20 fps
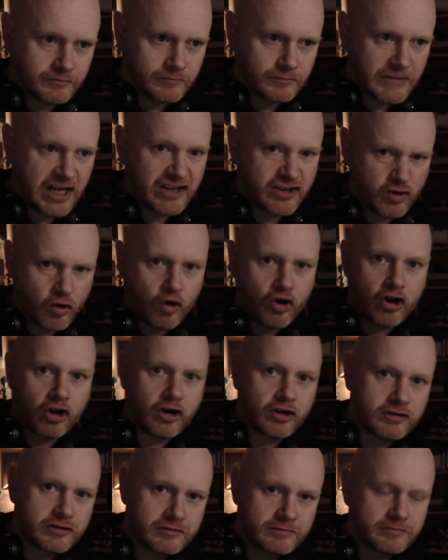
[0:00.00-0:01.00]
I talk a
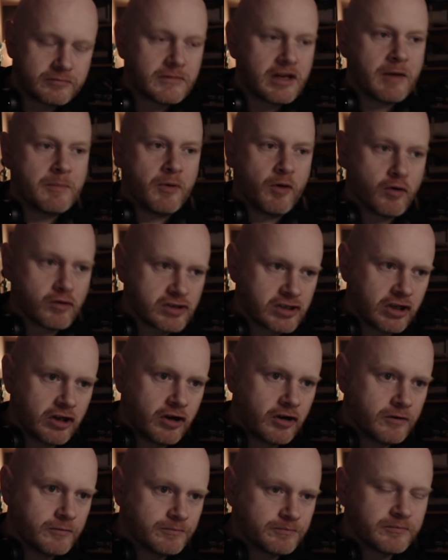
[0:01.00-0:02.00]
lot, I pause a
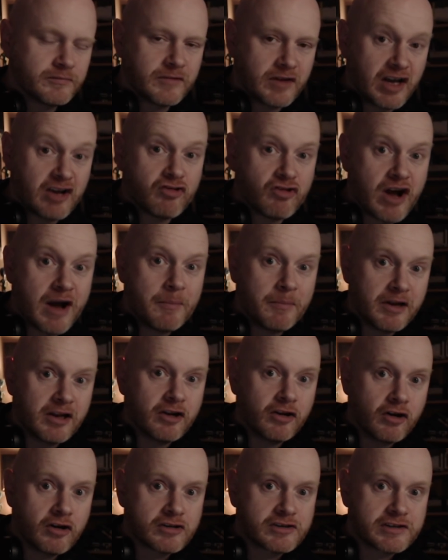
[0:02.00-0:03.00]
lot, I ramble a
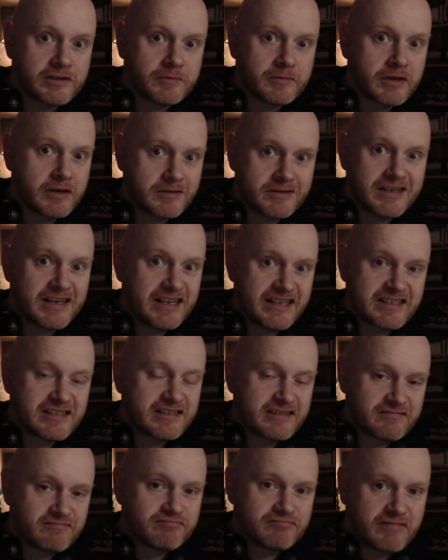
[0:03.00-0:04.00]
lot sometimes.
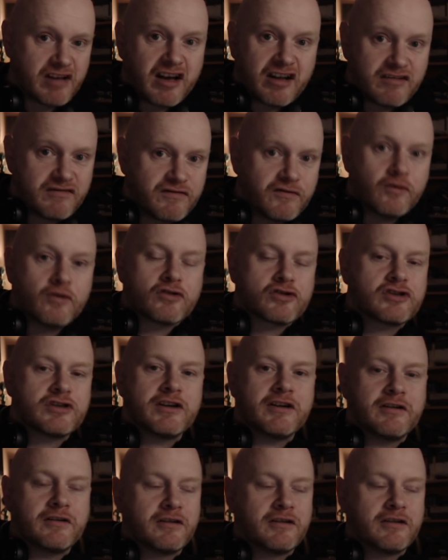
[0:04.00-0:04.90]
It's unfortunate.